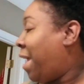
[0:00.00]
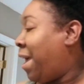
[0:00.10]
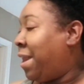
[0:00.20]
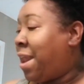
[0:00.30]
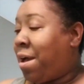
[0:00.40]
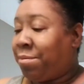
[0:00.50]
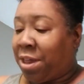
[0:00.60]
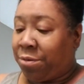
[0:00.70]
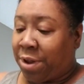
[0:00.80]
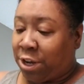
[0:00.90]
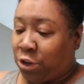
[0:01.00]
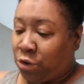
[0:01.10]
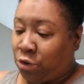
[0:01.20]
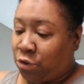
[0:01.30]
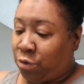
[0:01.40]
and now I'm getting ready
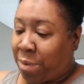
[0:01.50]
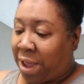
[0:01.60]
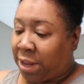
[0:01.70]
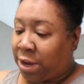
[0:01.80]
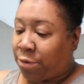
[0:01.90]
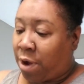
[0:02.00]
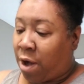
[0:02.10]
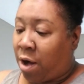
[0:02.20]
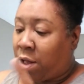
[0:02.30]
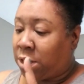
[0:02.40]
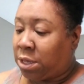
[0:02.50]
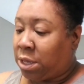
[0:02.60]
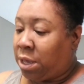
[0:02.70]
to do my Clairol,